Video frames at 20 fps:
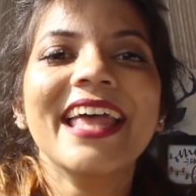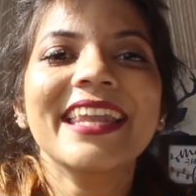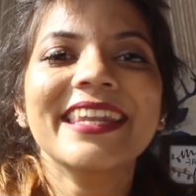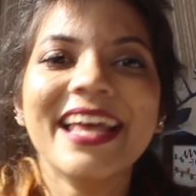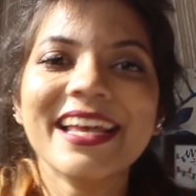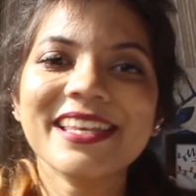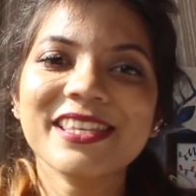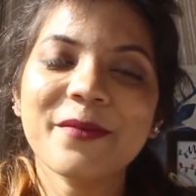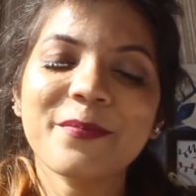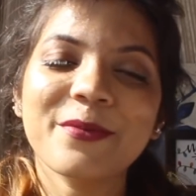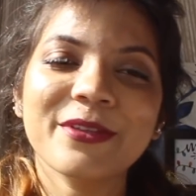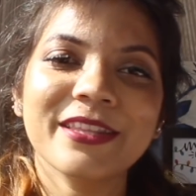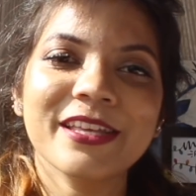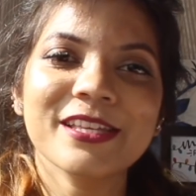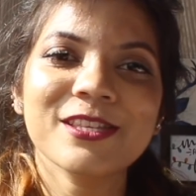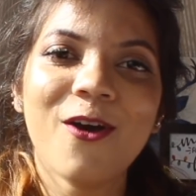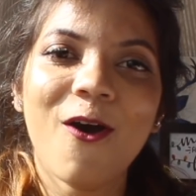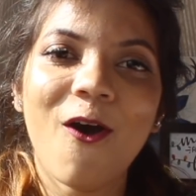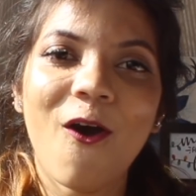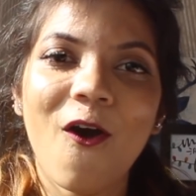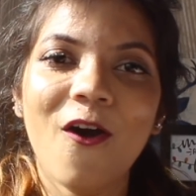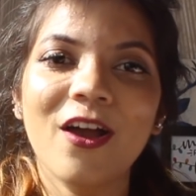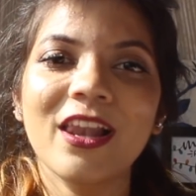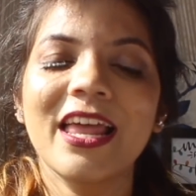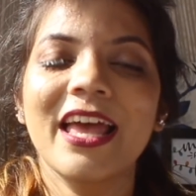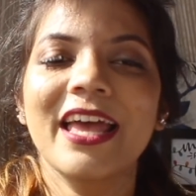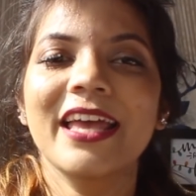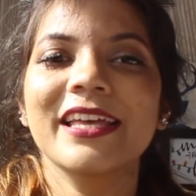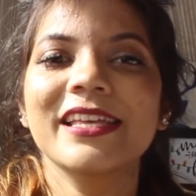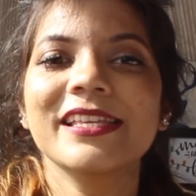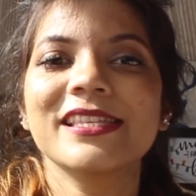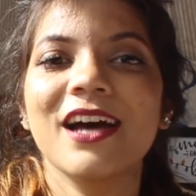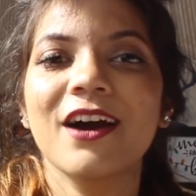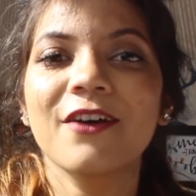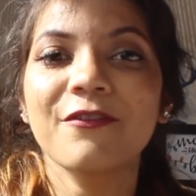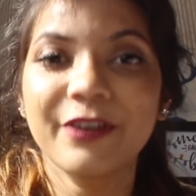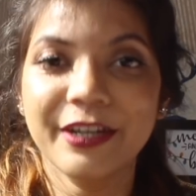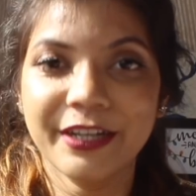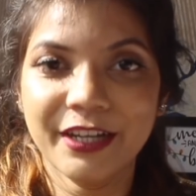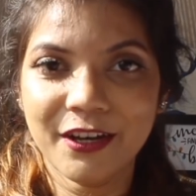Next up in this haul is
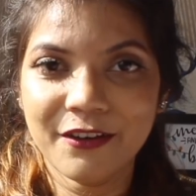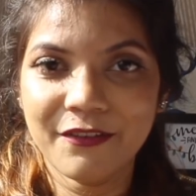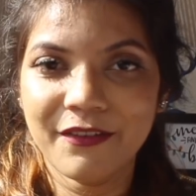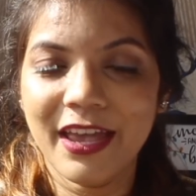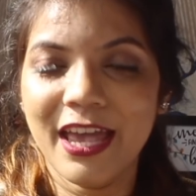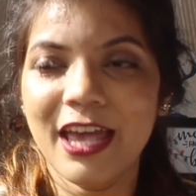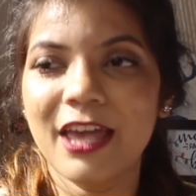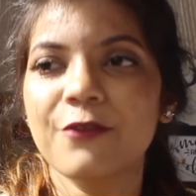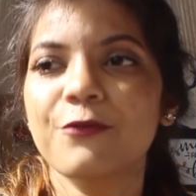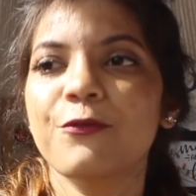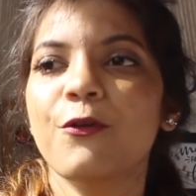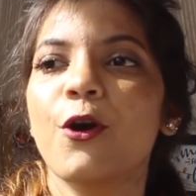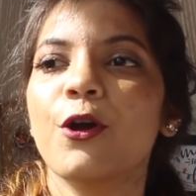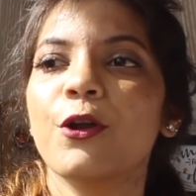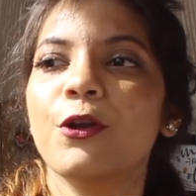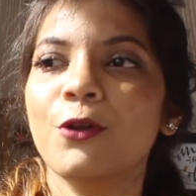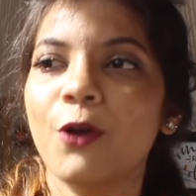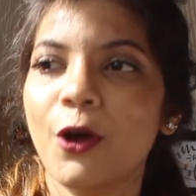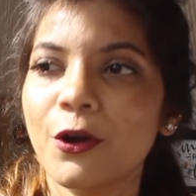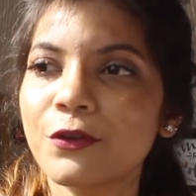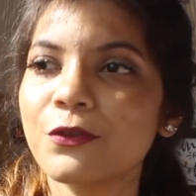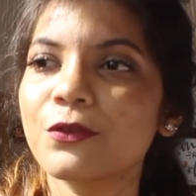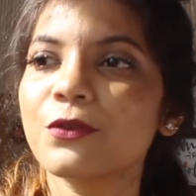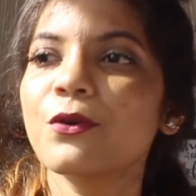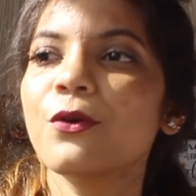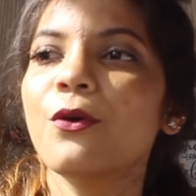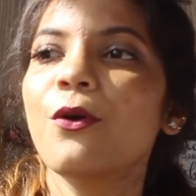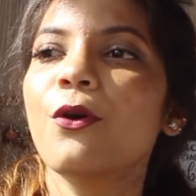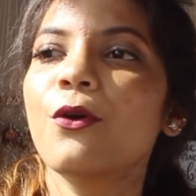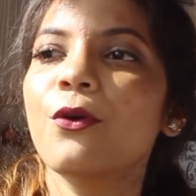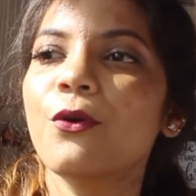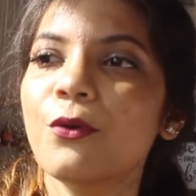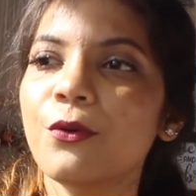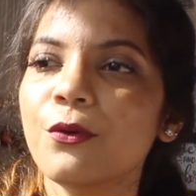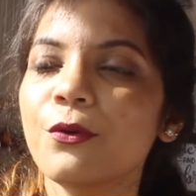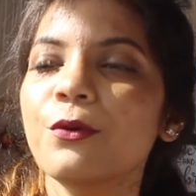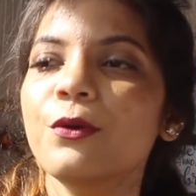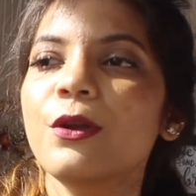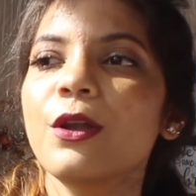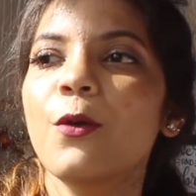a winter wear for not so
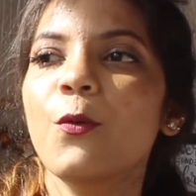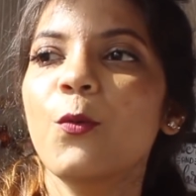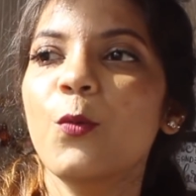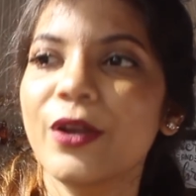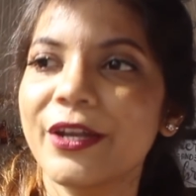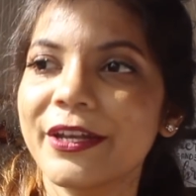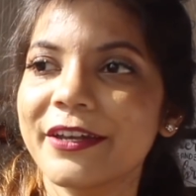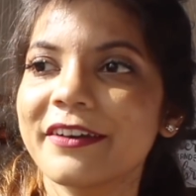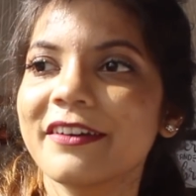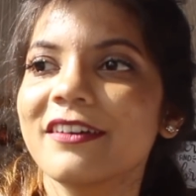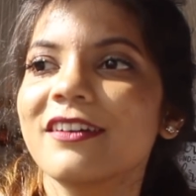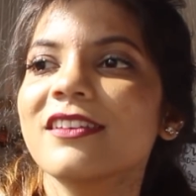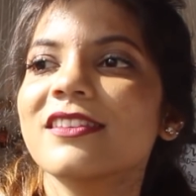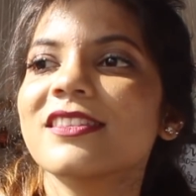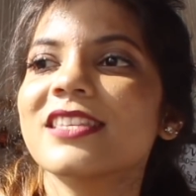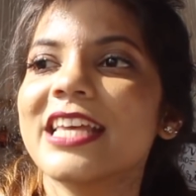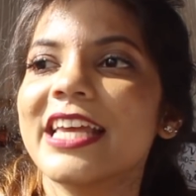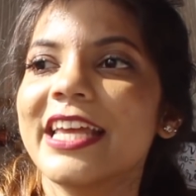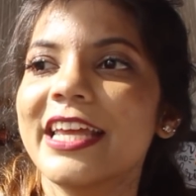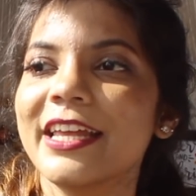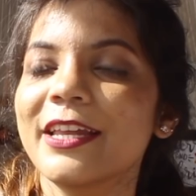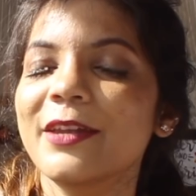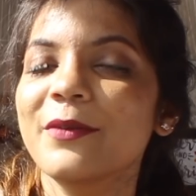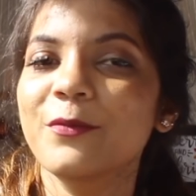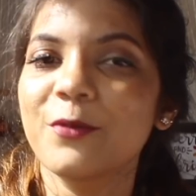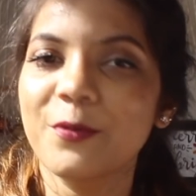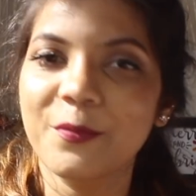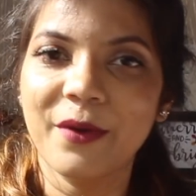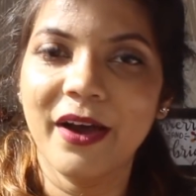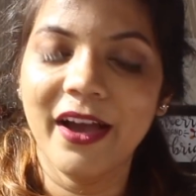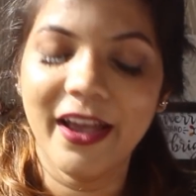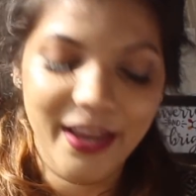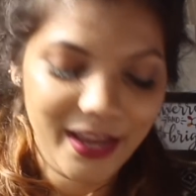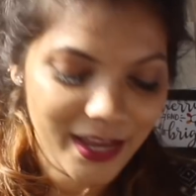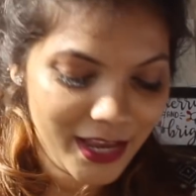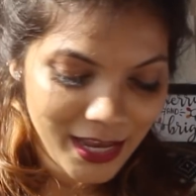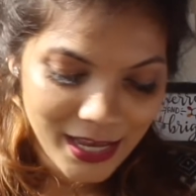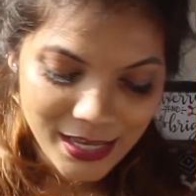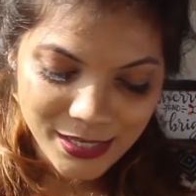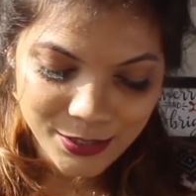cool winters in Mumbai.
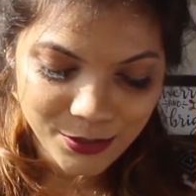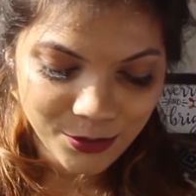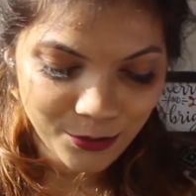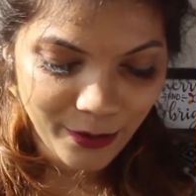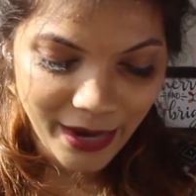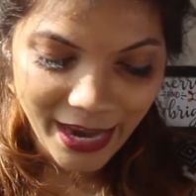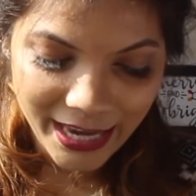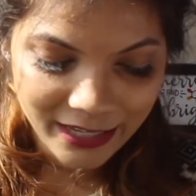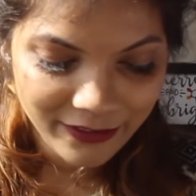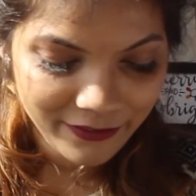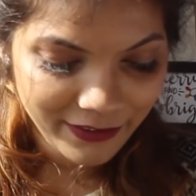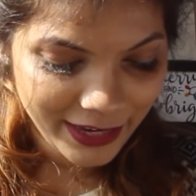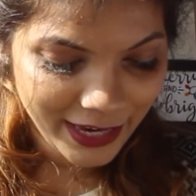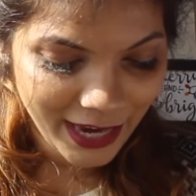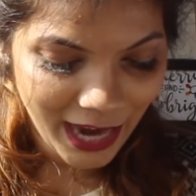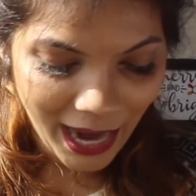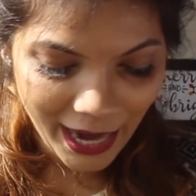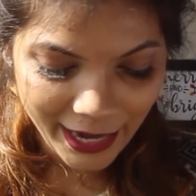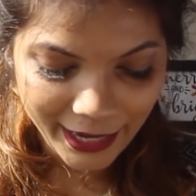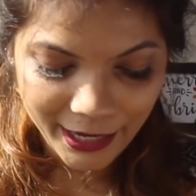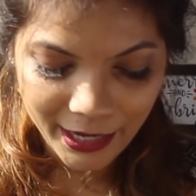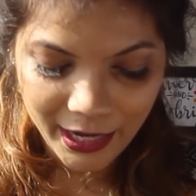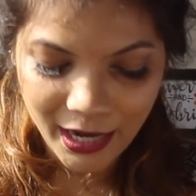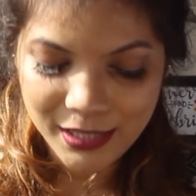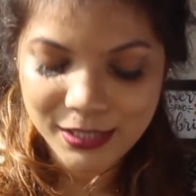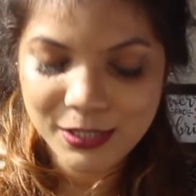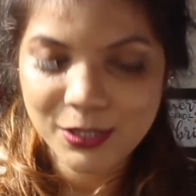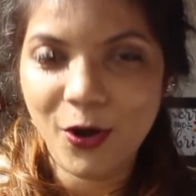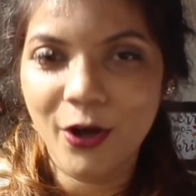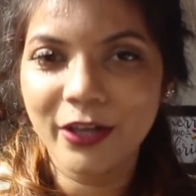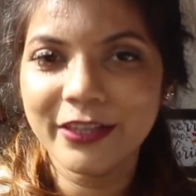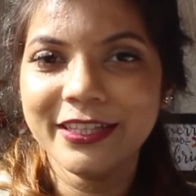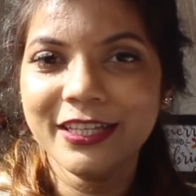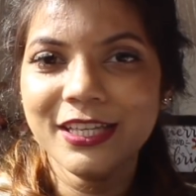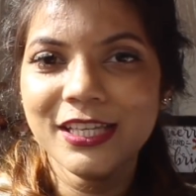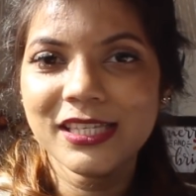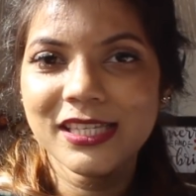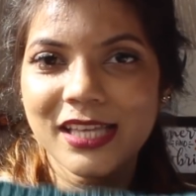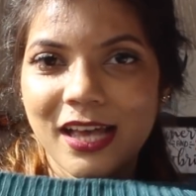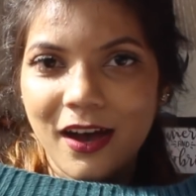So anyway, I saw
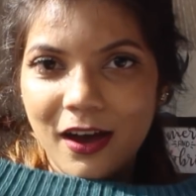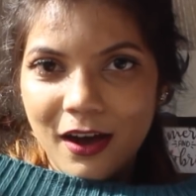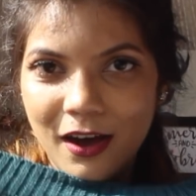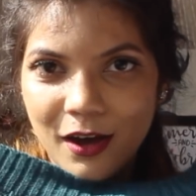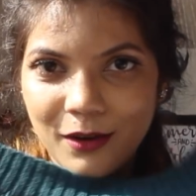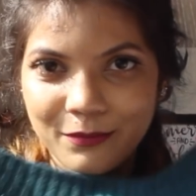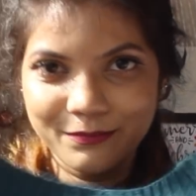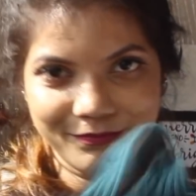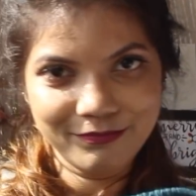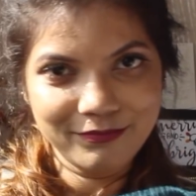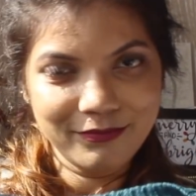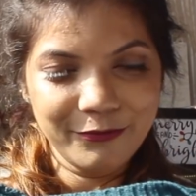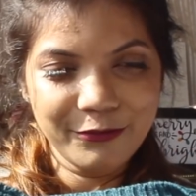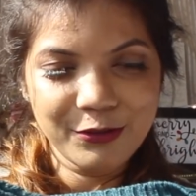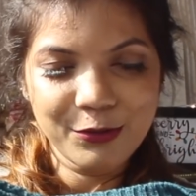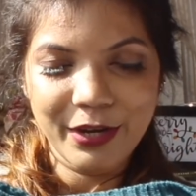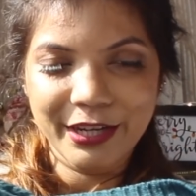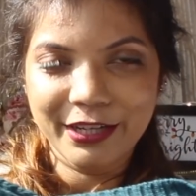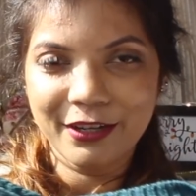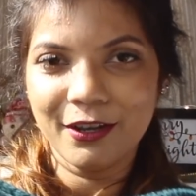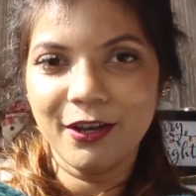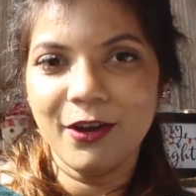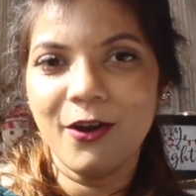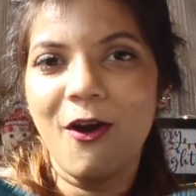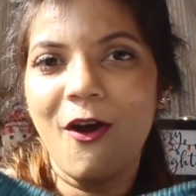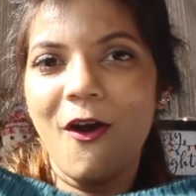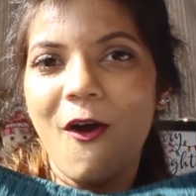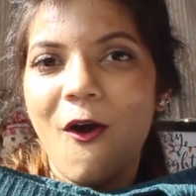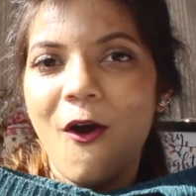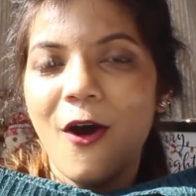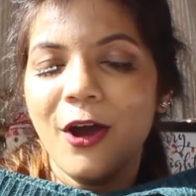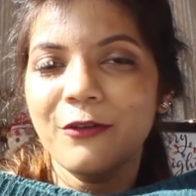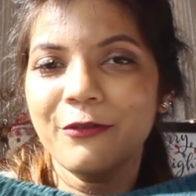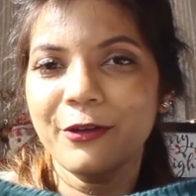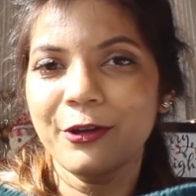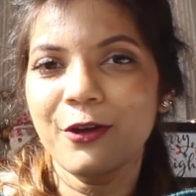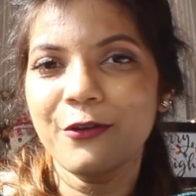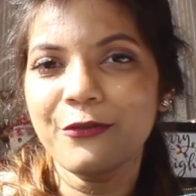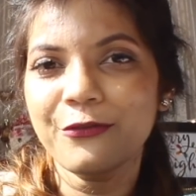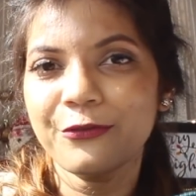this sweater on
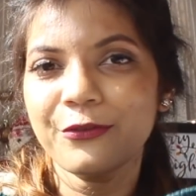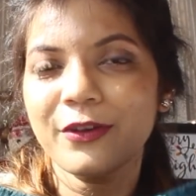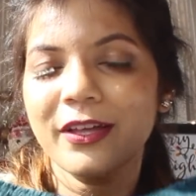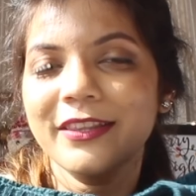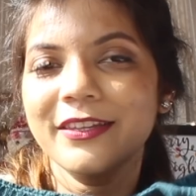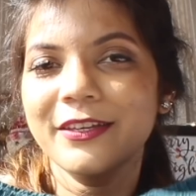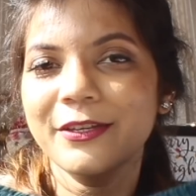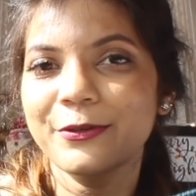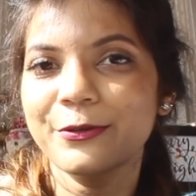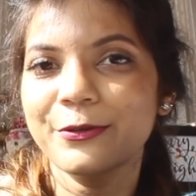one of the